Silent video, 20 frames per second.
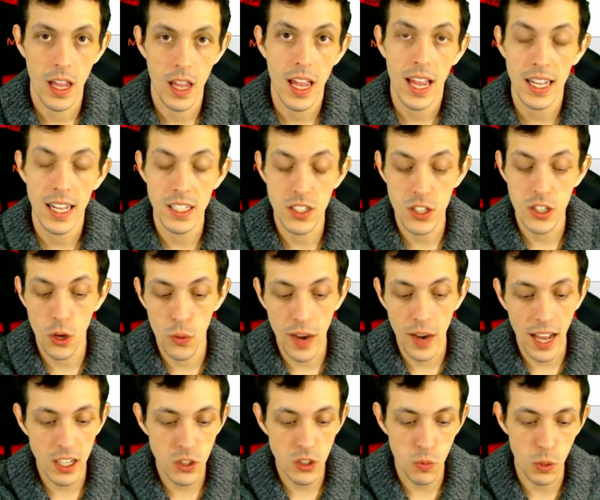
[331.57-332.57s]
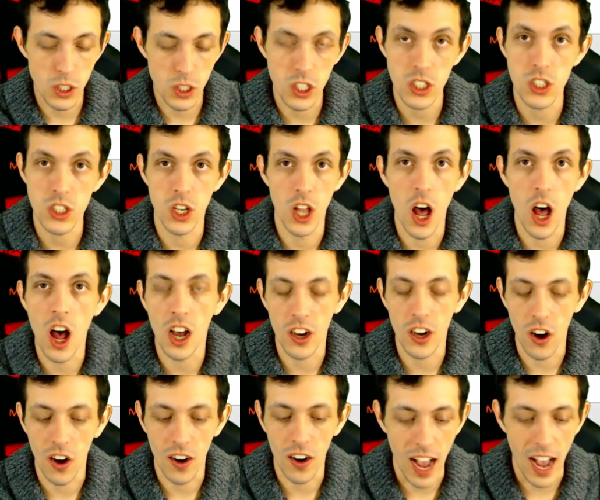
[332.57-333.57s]
And so next we'll just log
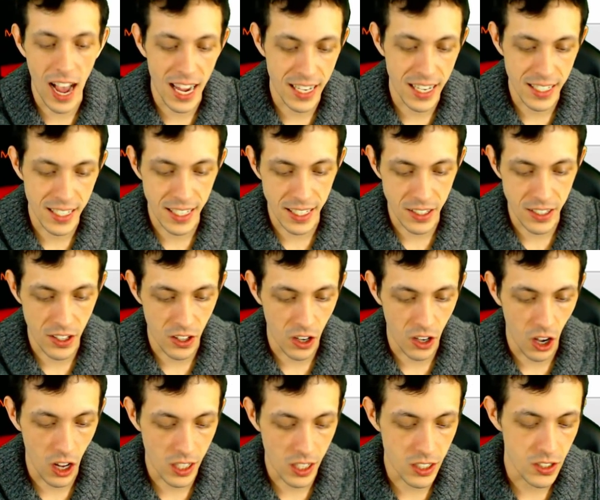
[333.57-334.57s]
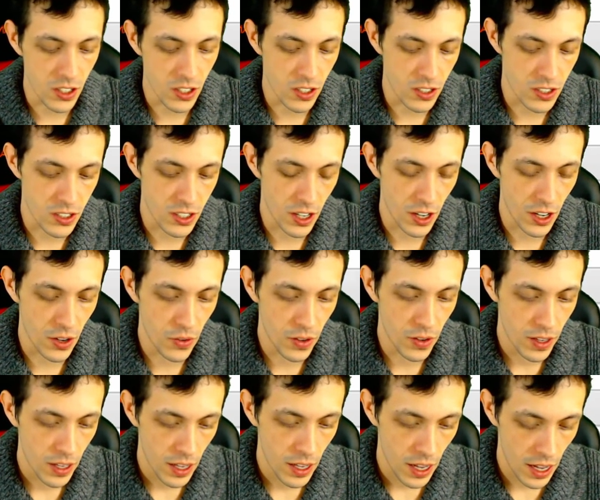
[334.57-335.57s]
our I D to the console. So
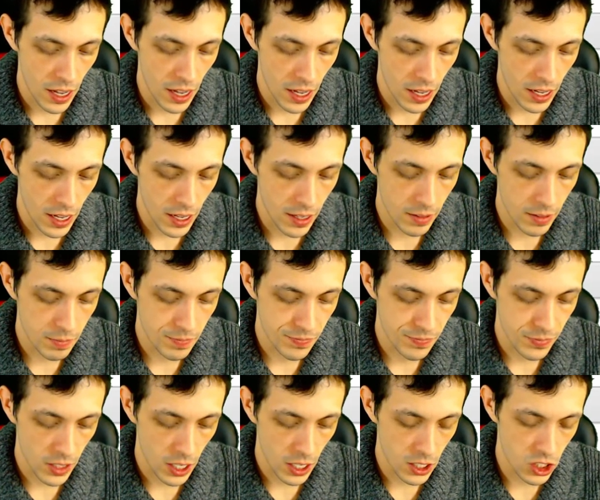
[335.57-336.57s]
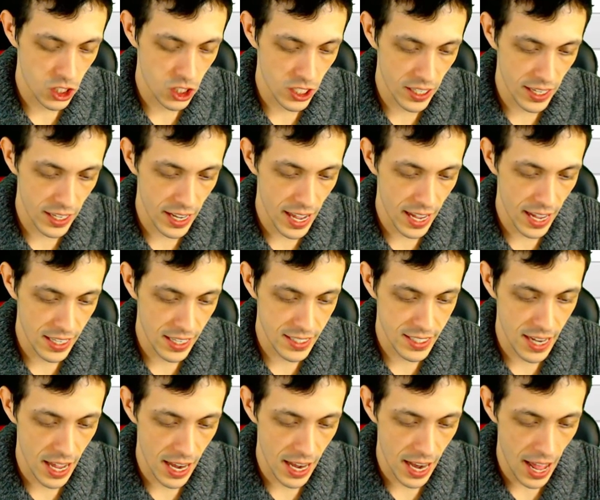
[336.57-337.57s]
uh, g d x
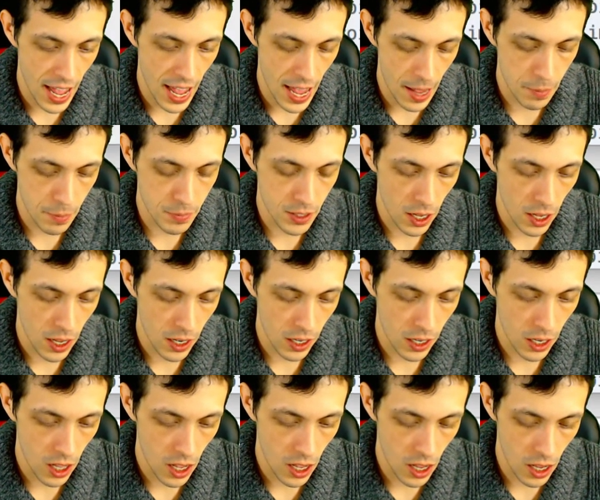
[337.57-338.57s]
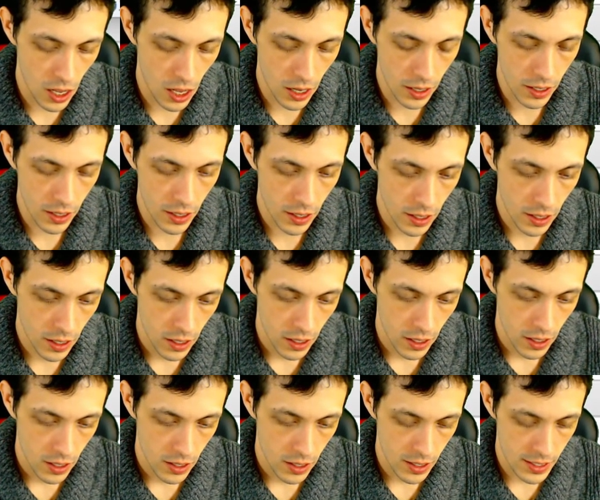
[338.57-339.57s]
dot app dot log,
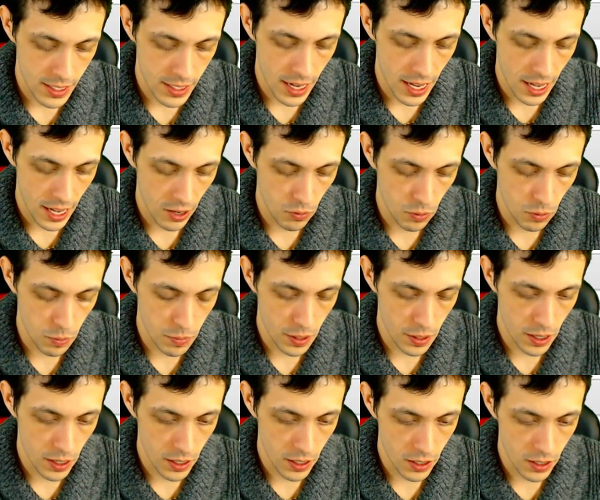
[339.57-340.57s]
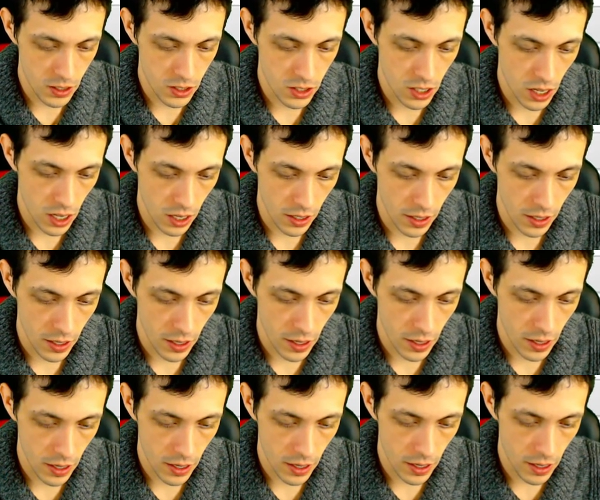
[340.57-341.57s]
the tag will be socket dot
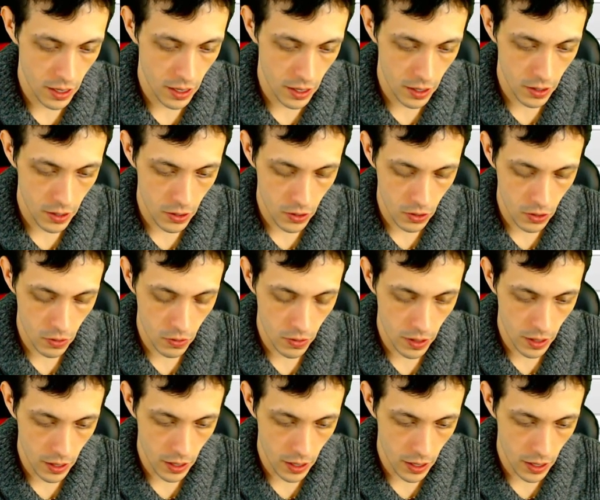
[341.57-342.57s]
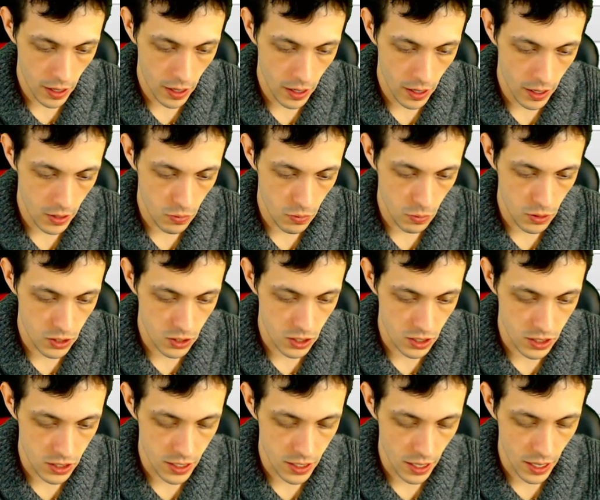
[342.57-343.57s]
I O, and we'll
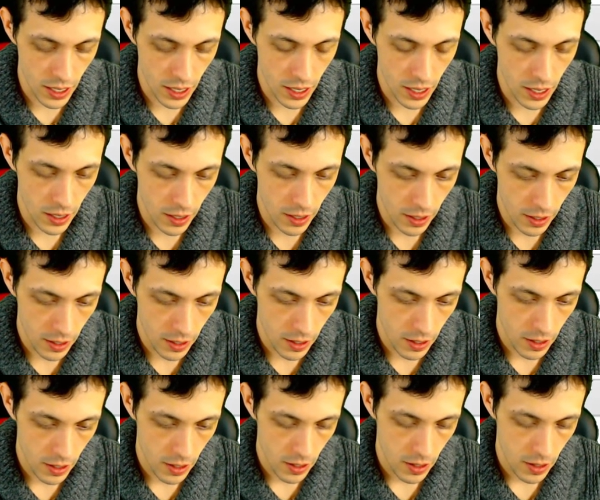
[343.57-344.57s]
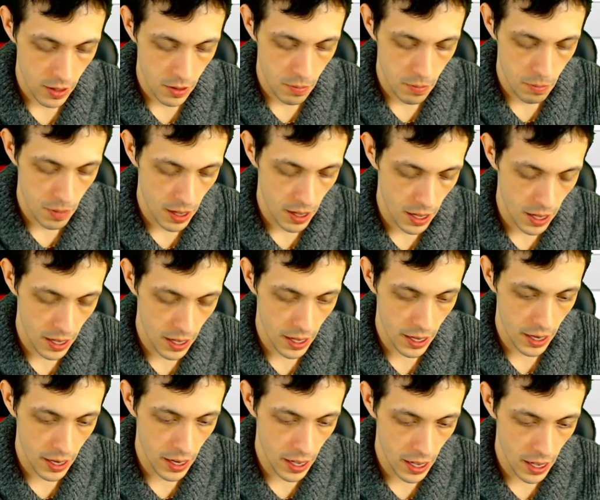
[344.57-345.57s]
just say
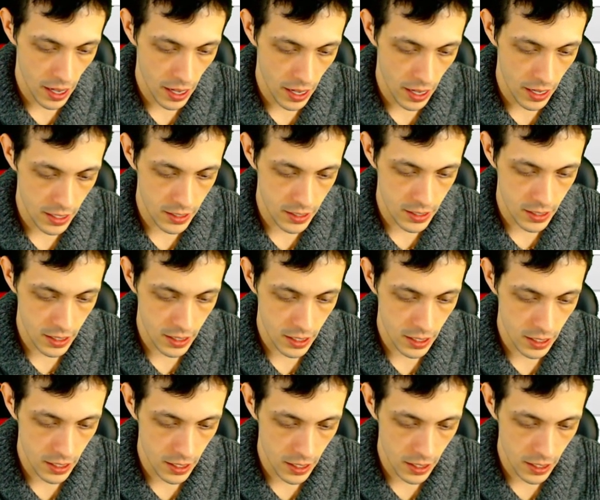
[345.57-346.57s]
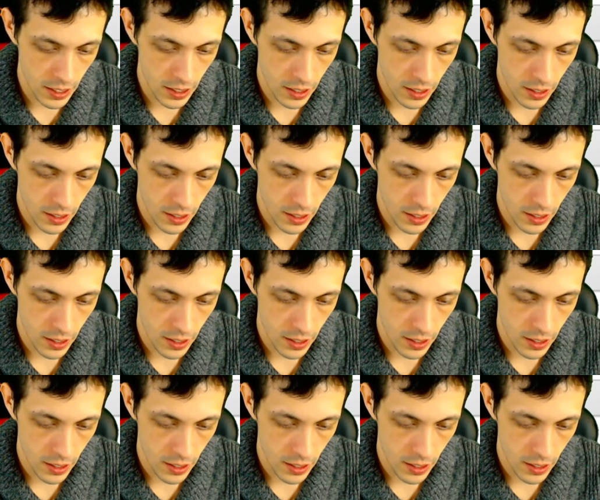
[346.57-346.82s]
my I D